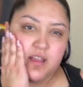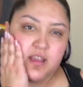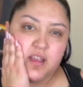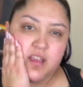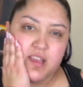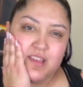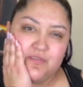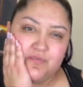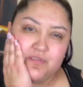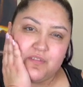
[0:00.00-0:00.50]

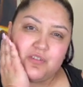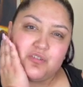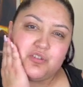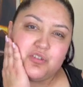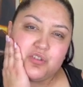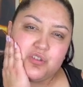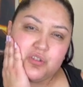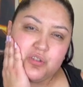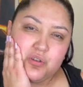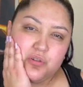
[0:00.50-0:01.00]
It feels
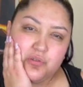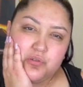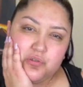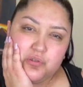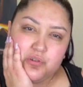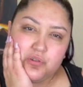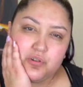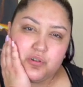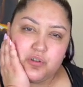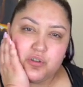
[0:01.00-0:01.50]
so
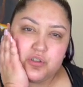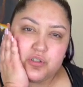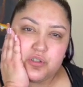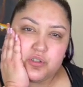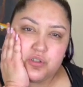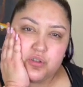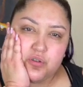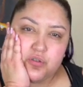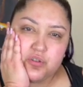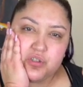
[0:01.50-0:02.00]
good,
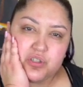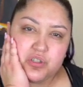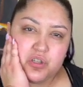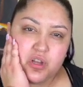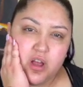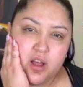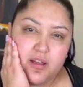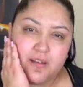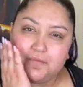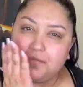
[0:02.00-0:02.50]
so
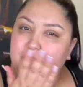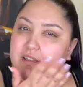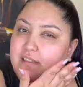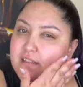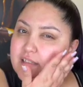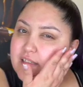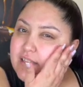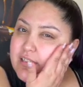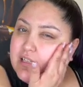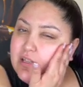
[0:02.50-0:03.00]
soft and
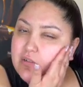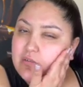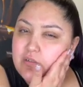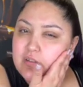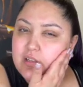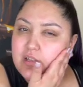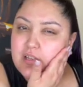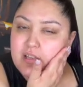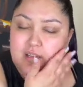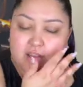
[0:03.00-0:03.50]

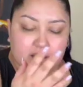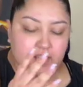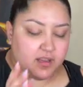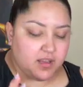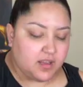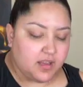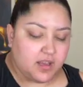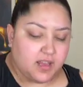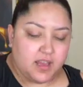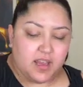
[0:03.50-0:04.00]
silky.
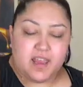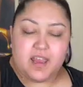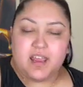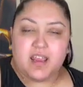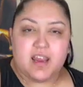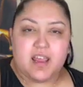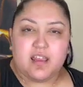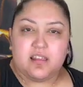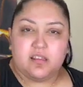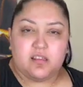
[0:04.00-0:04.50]

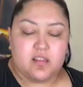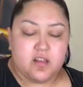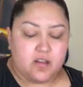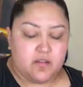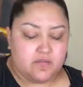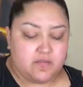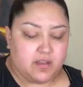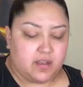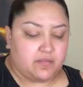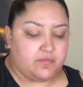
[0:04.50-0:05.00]
And I
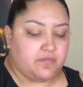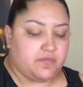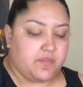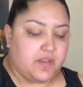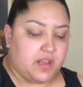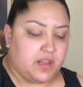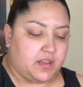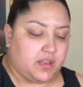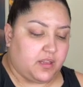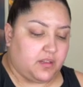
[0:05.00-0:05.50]
love that
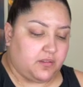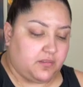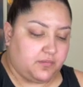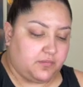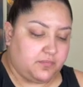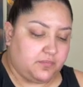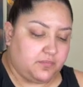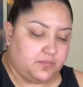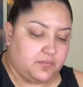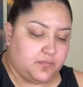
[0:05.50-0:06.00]
feeling.
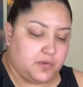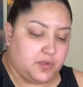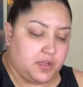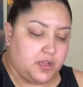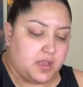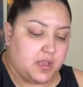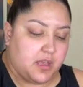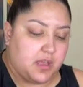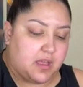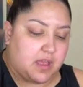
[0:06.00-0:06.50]

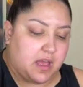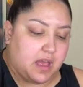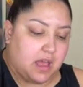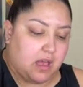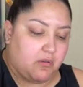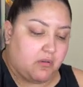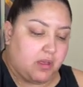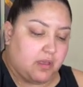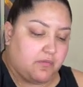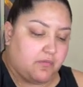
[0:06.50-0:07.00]

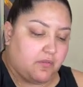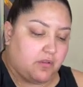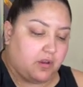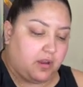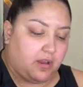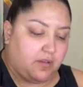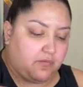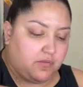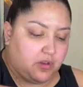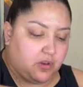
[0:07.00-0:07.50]
However,
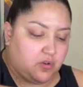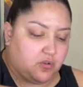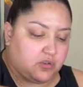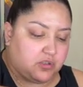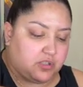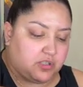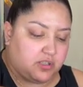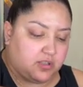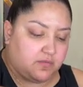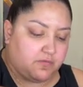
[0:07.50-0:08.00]
if you don't
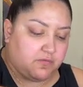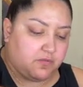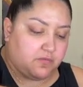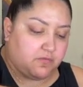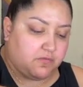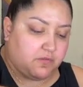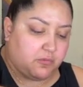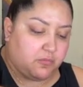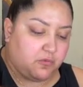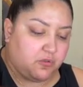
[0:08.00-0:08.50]
suffer
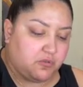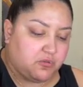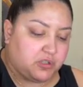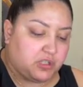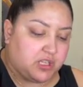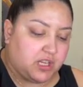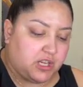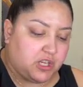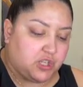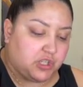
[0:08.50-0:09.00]
from
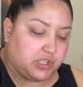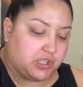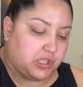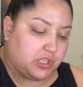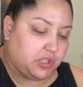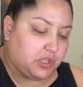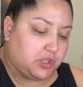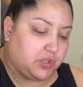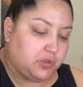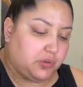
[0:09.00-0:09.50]

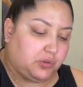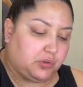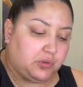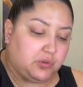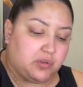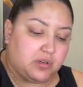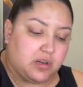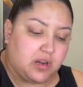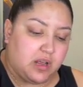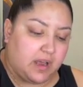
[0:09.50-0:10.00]
rosacea, you do
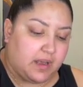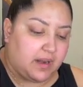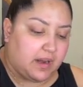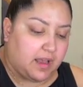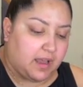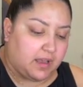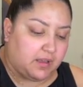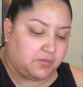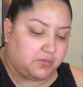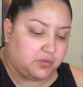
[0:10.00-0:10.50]
not
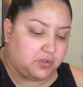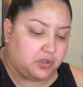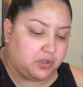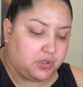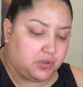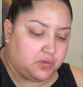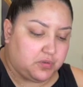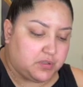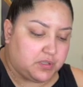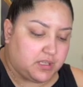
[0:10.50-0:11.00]
have to
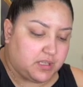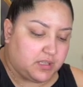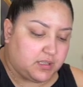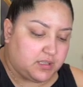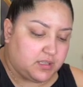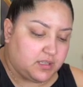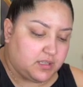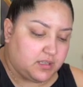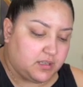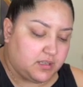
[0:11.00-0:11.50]
use it.